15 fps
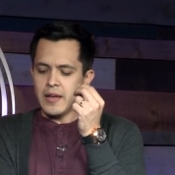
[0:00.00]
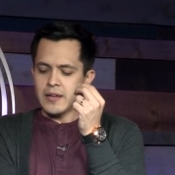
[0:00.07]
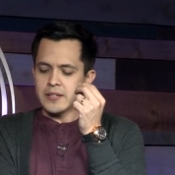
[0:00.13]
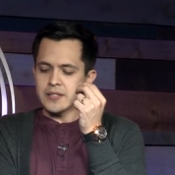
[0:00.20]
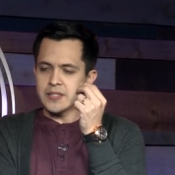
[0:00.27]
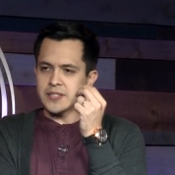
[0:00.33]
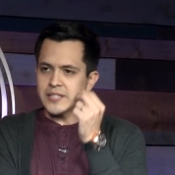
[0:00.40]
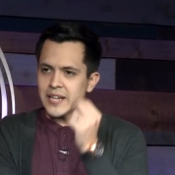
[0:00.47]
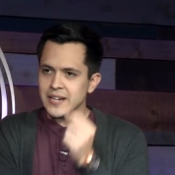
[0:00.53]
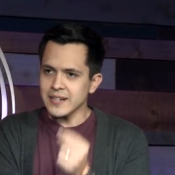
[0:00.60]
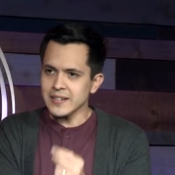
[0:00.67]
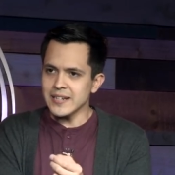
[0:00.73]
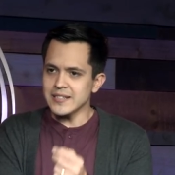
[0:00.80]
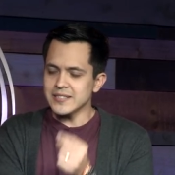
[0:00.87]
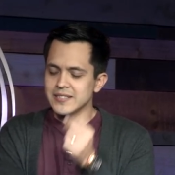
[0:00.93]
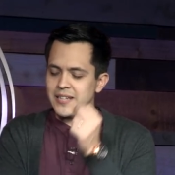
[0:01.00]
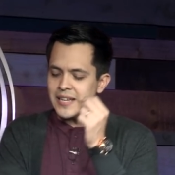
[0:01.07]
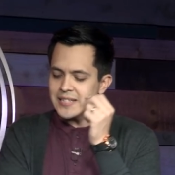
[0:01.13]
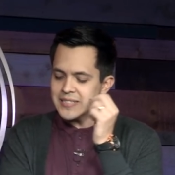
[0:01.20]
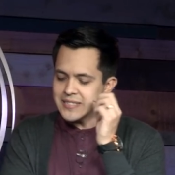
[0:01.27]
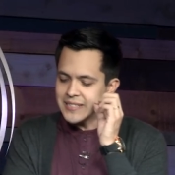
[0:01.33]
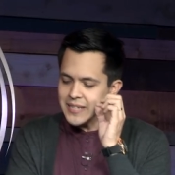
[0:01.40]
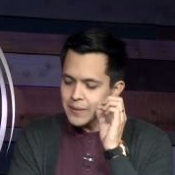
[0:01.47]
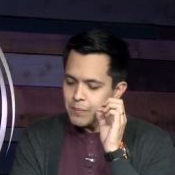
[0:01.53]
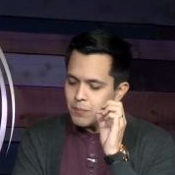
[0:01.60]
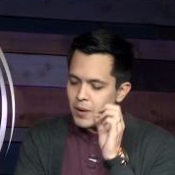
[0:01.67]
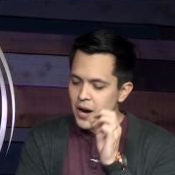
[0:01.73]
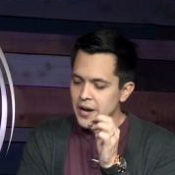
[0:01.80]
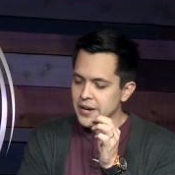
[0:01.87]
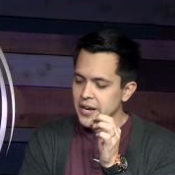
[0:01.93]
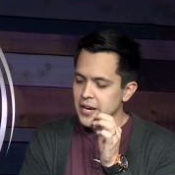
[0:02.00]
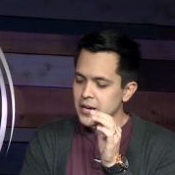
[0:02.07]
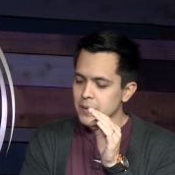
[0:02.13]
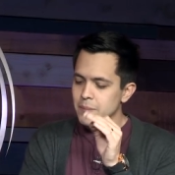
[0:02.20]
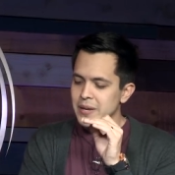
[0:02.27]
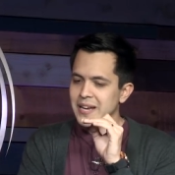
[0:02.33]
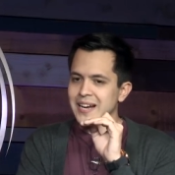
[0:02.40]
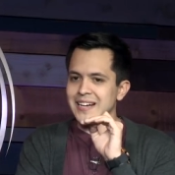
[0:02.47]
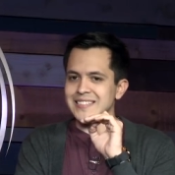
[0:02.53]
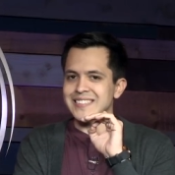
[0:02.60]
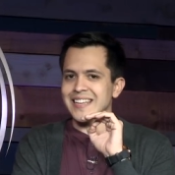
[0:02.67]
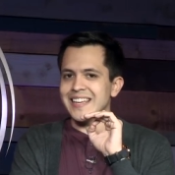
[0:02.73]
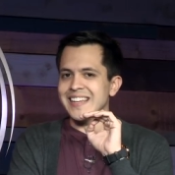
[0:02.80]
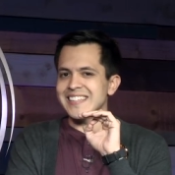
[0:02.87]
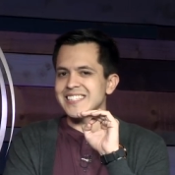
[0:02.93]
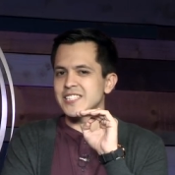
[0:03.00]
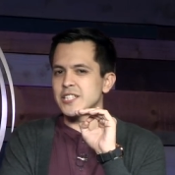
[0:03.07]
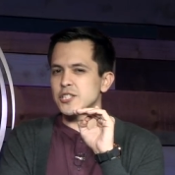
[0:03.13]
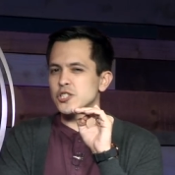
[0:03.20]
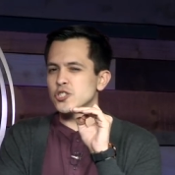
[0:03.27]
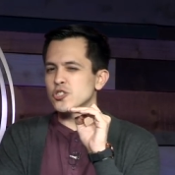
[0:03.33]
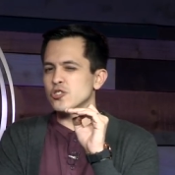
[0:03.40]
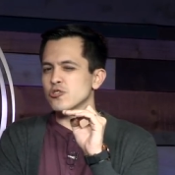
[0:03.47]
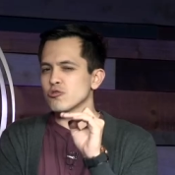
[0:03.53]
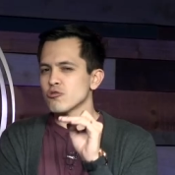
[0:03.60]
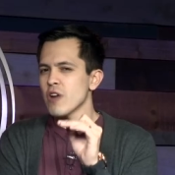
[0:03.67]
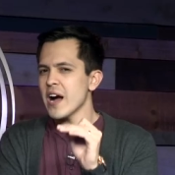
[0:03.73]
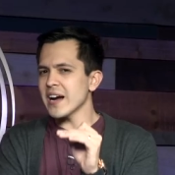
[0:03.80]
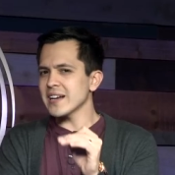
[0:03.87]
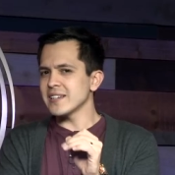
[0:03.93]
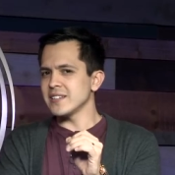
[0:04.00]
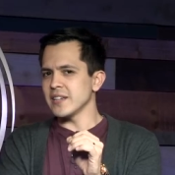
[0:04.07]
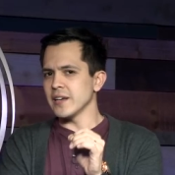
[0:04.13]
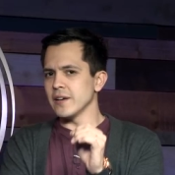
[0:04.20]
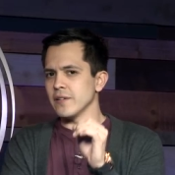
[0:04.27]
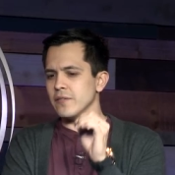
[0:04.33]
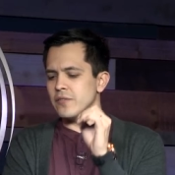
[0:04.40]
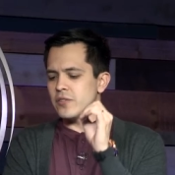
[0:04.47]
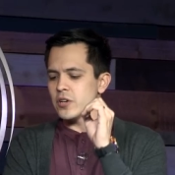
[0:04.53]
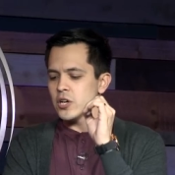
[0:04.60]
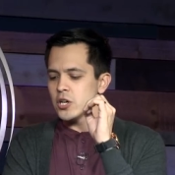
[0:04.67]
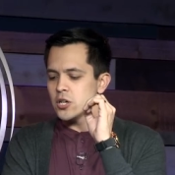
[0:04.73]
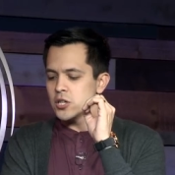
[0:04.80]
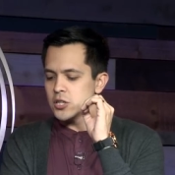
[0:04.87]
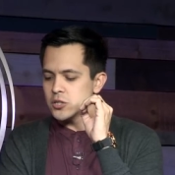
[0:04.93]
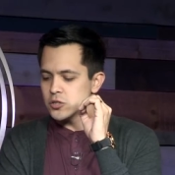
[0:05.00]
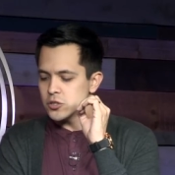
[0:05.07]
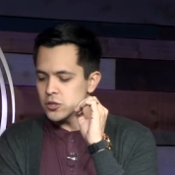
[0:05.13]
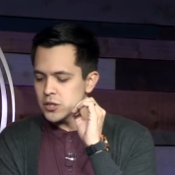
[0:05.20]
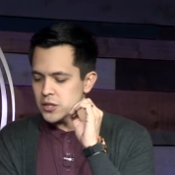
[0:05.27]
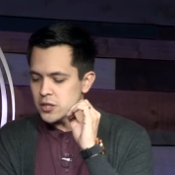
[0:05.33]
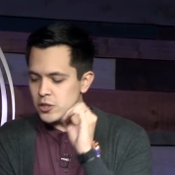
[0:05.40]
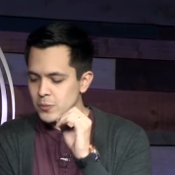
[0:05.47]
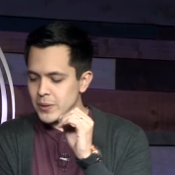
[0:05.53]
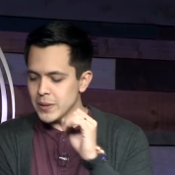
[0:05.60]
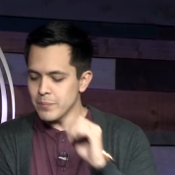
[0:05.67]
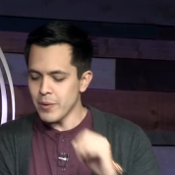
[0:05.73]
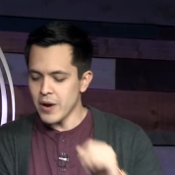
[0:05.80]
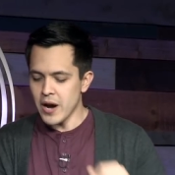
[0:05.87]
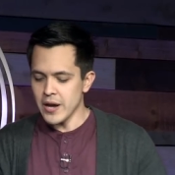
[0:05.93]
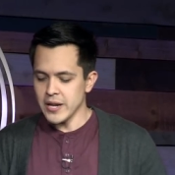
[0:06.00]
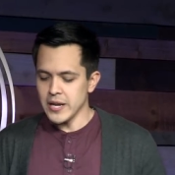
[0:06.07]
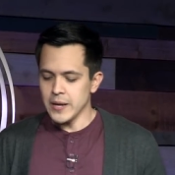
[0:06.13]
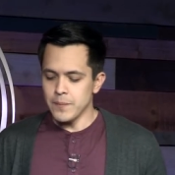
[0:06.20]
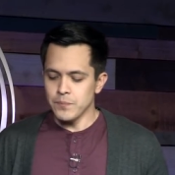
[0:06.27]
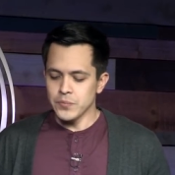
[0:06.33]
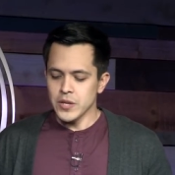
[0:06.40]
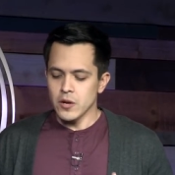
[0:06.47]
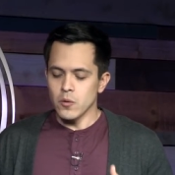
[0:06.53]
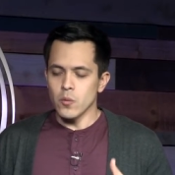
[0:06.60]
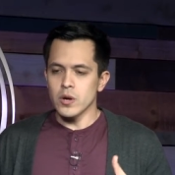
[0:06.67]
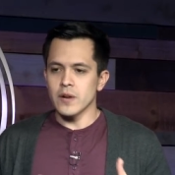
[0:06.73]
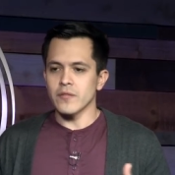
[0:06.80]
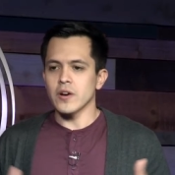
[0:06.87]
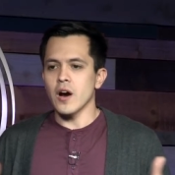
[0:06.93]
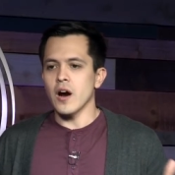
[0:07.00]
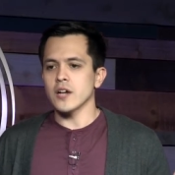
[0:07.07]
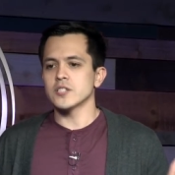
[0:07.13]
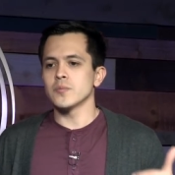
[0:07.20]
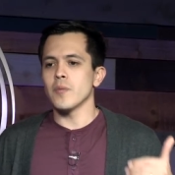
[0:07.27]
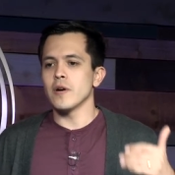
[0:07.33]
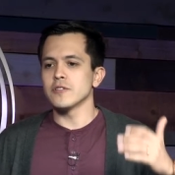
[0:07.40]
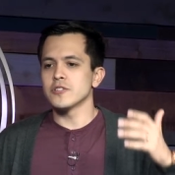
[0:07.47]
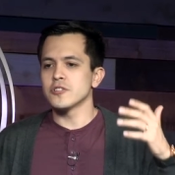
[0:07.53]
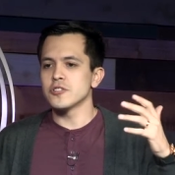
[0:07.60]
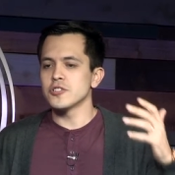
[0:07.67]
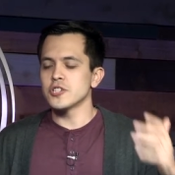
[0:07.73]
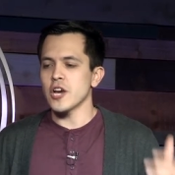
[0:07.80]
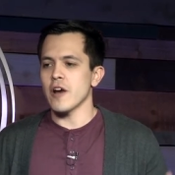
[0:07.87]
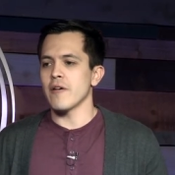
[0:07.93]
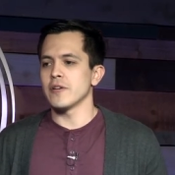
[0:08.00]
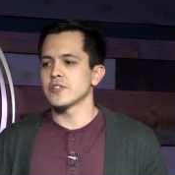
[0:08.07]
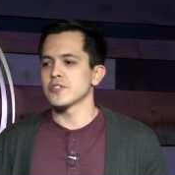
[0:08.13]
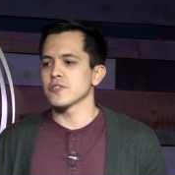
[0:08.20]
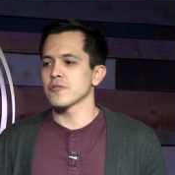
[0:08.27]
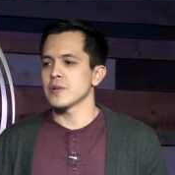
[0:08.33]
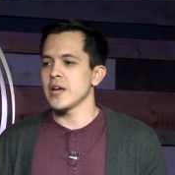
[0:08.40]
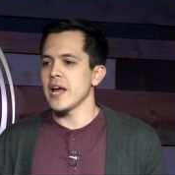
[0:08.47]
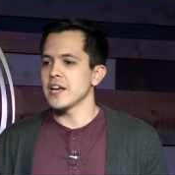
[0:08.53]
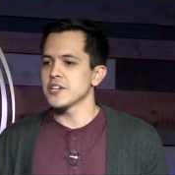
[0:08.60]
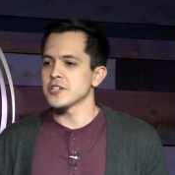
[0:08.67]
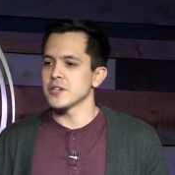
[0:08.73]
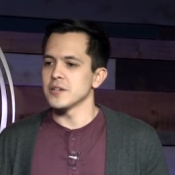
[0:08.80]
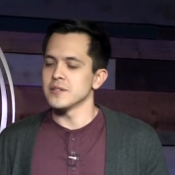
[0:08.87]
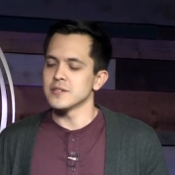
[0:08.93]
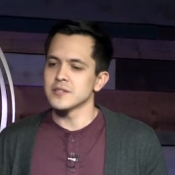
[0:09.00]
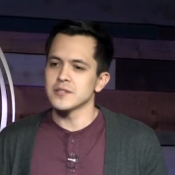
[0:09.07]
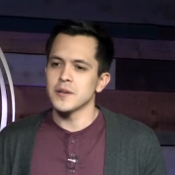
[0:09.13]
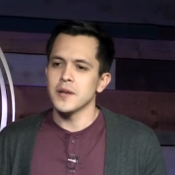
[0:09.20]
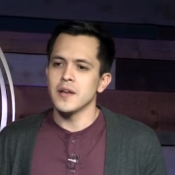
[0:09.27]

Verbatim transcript: Sickness is demonic because it is destructive to the human body, one of God's most cherished creations.